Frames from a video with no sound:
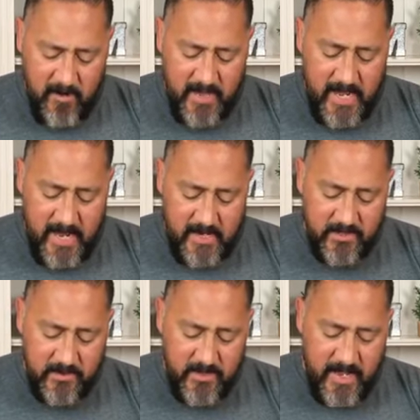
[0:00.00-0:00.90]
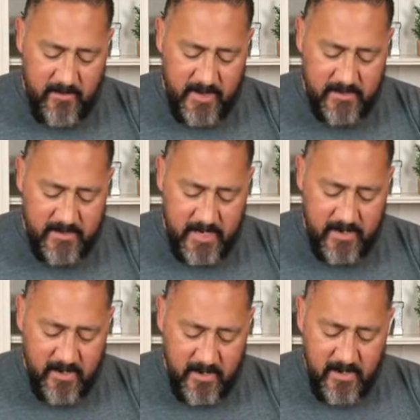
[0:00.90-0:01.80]
And they answered them and
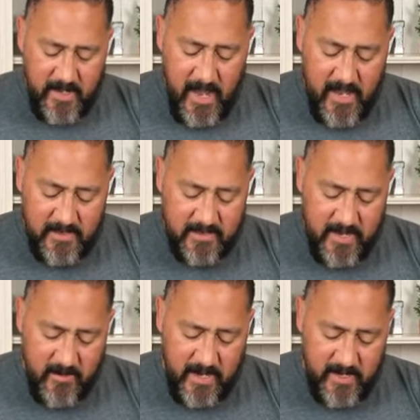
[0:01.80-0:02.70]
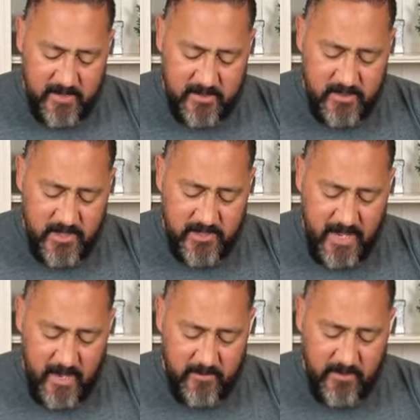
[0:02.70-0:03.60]
said, Yes, there he is, just
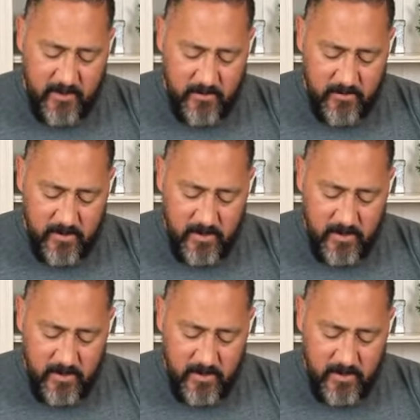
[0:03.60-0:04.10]
ahead of you.